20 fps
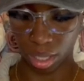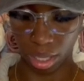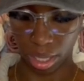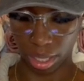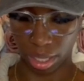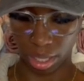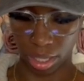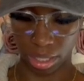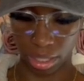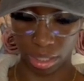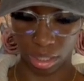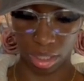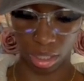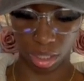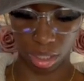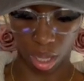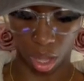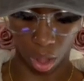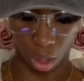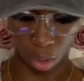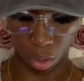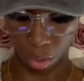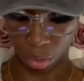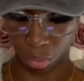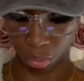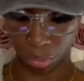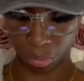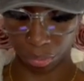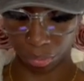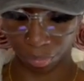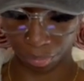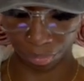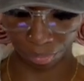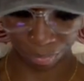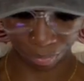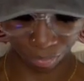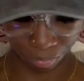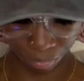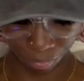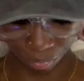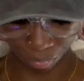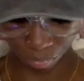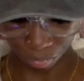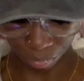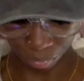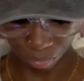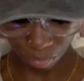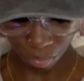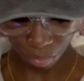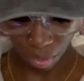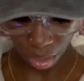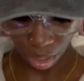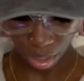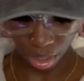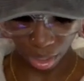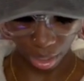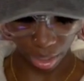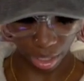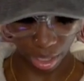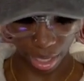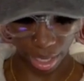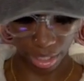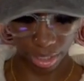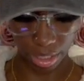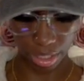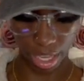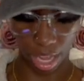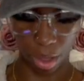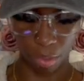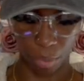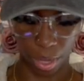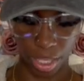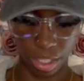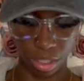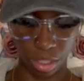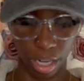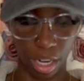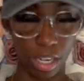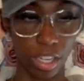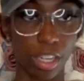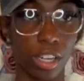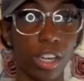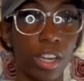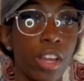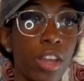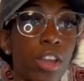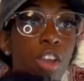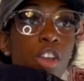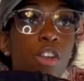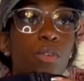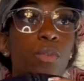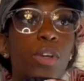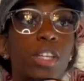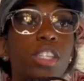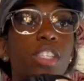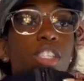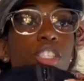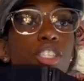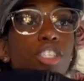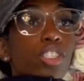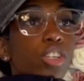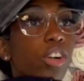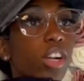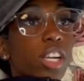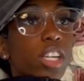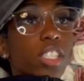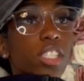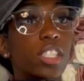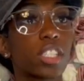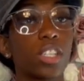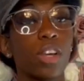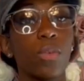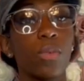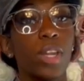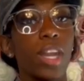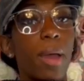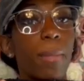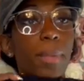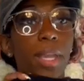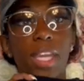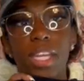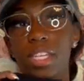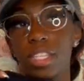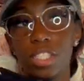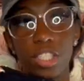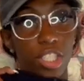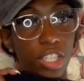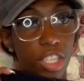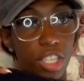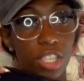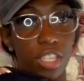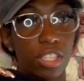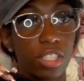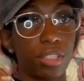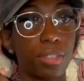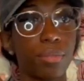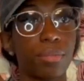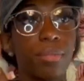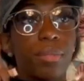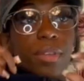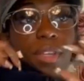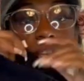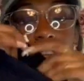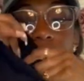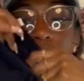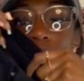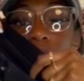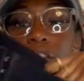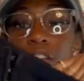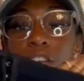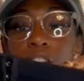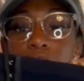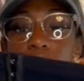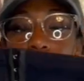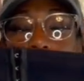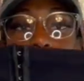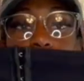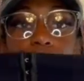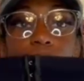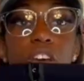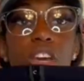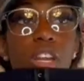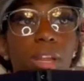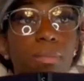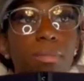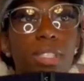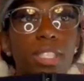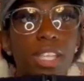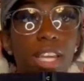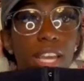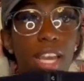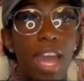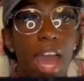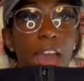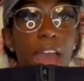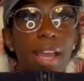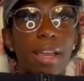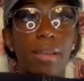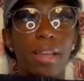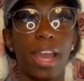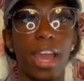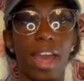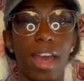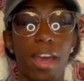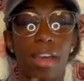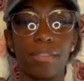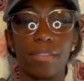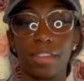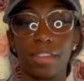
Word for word: And so, yeah, it just got waist trainer with the shorts. So when I'm in the gym, you know what I'm saying? I can have